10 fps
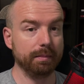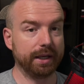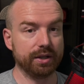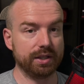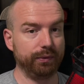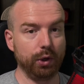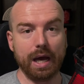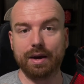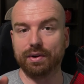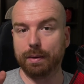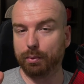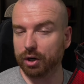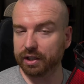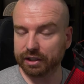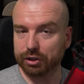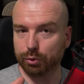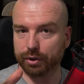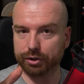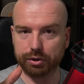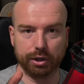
because if you have a product that you are